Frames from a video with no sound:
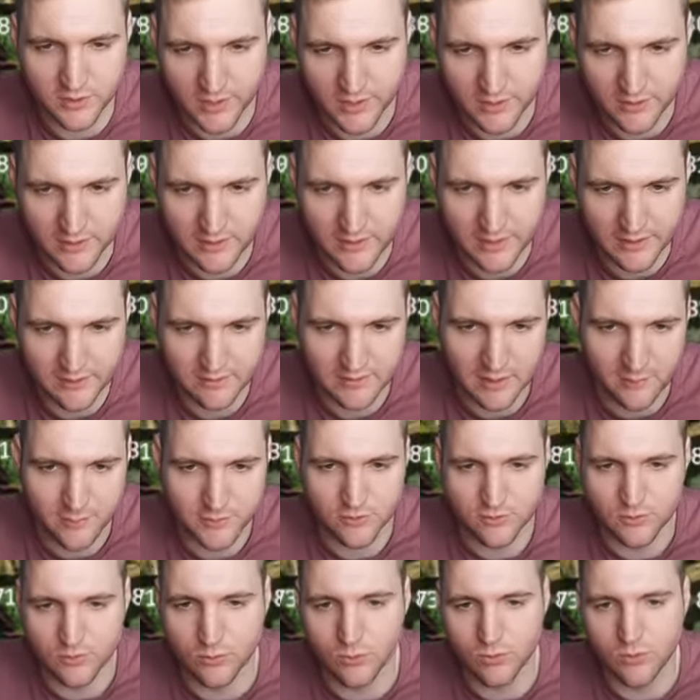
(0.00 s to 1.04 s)
to get less
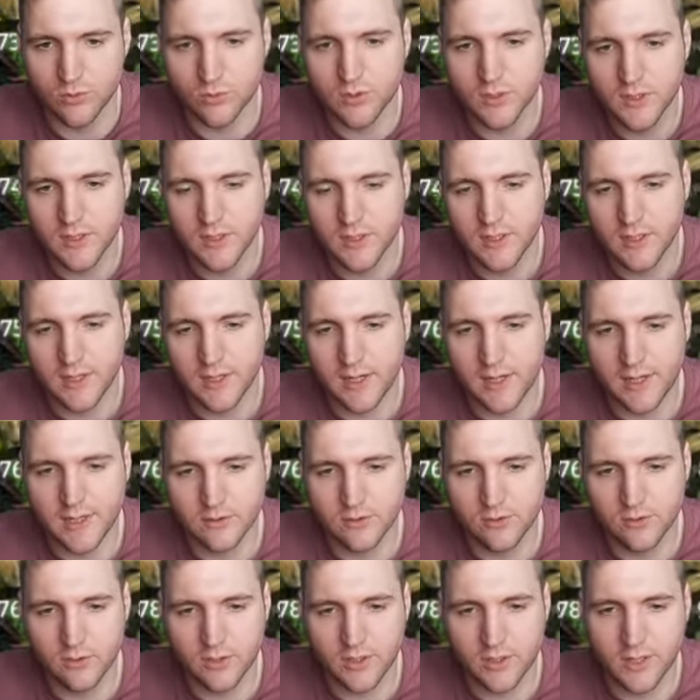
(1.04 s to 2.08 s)
damage on the wall.
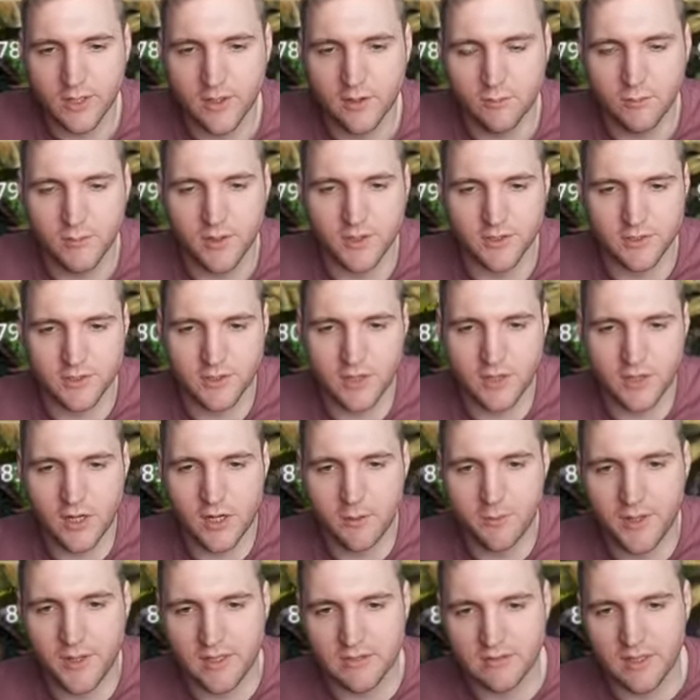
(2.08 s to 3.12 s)
And look how much
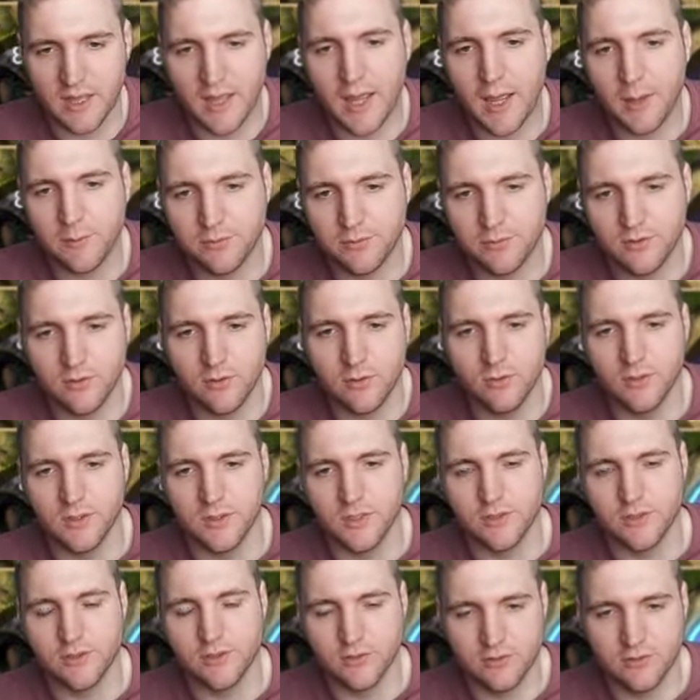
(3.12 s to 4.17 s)
Khamet is
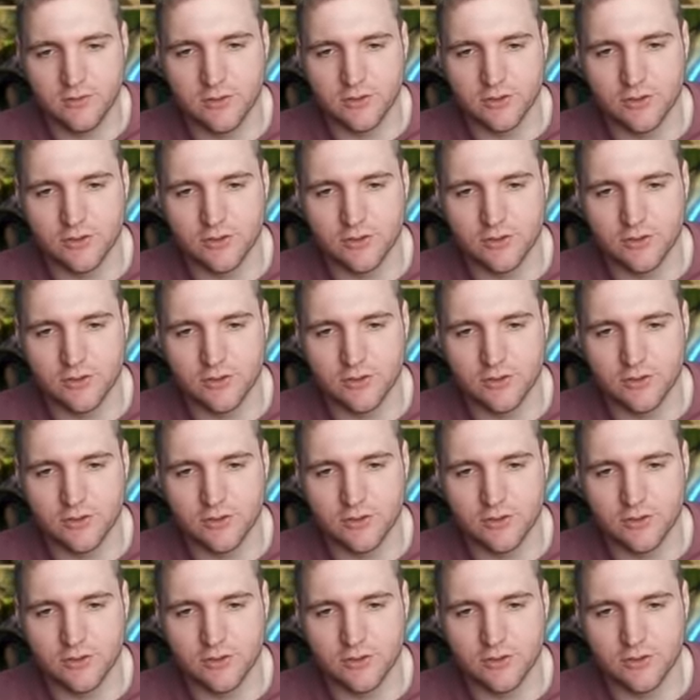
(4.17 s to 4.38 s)
absolutely just